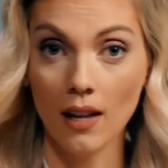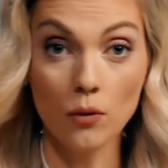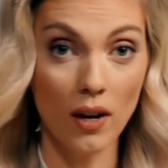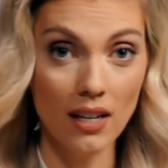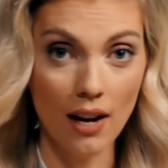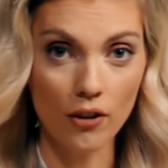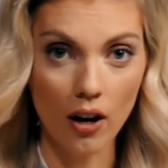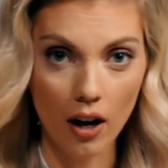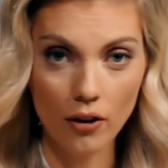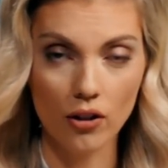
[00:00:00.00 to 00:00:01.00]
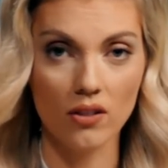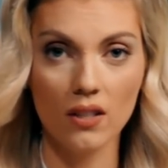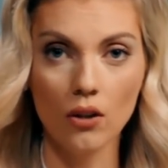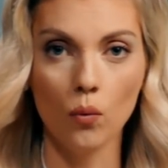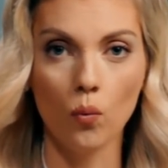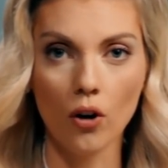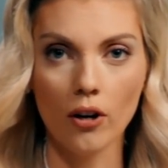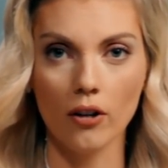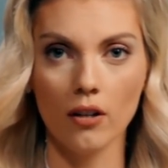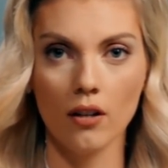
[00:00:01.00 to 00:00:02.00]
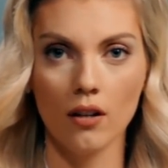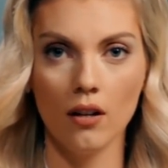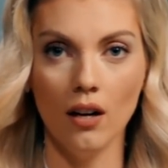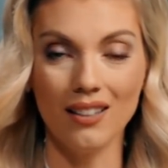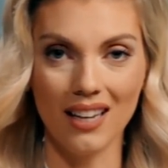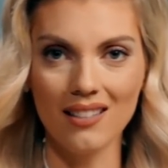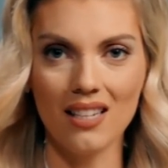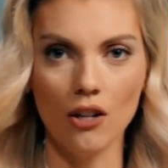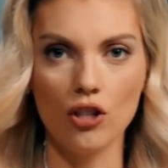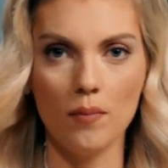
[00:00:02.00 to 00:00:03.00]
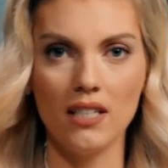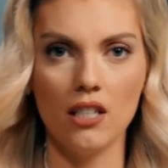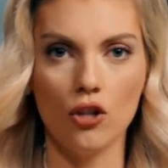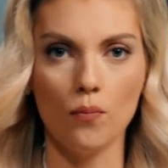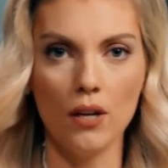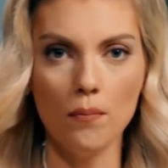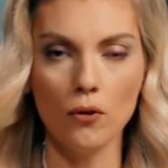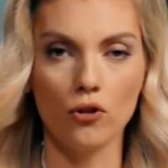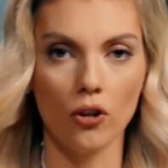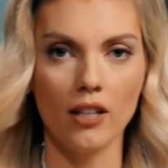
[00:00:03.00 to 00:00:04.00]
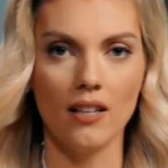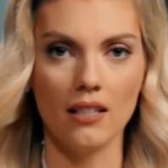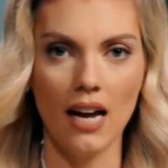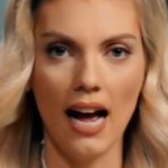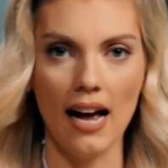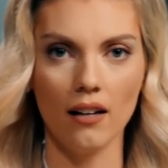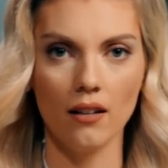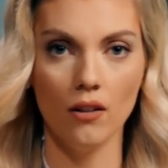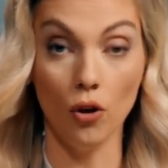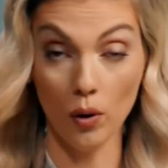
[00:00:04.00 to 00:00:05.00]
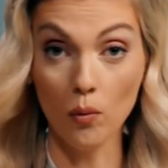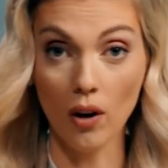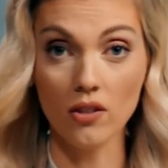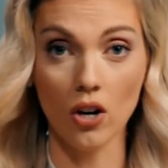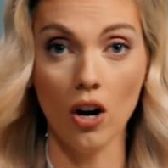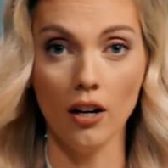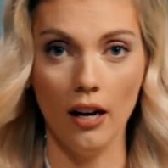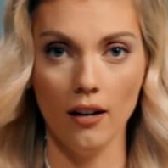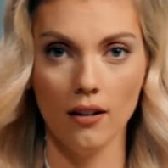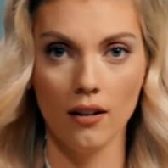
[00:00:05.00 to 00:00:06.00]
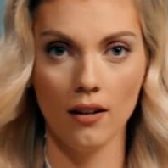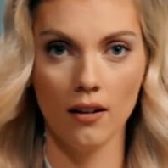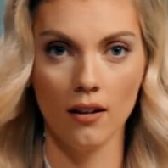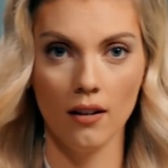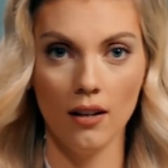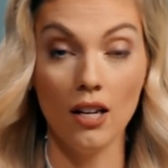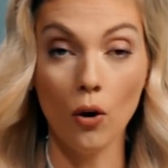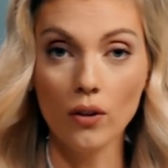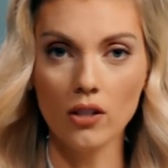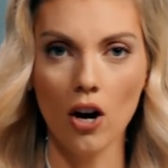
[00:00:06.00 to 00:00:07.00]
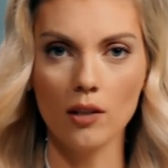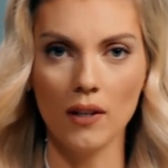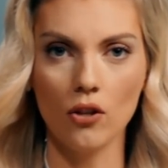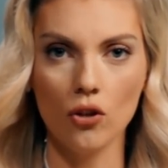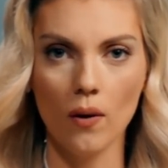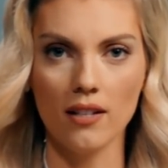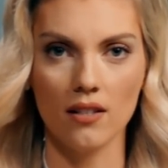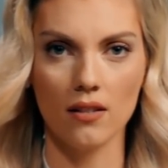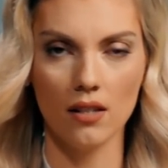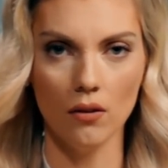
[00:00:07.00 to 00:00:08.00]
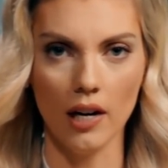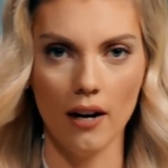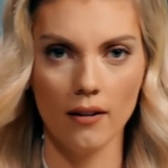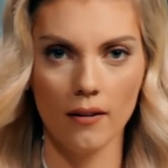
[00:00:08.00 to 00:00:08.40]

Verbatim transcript: That's why he never uttered a single word against L G B T Q people during the attack, though he was talking. He only talked about the U S and Syria